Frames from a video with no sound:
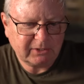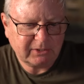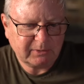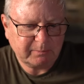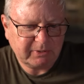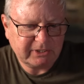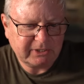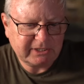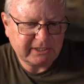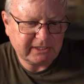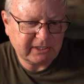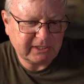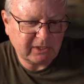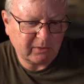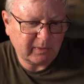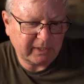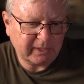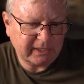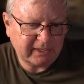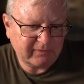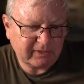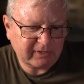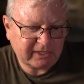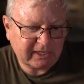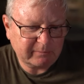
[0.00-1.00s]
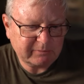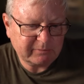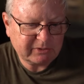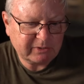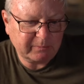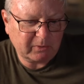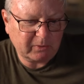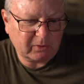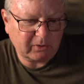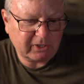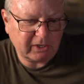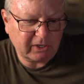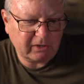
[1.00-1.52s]
pity no one ever comes to
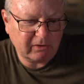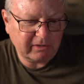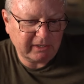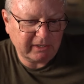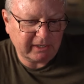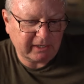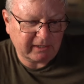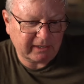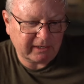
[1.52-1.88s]
Mongolia.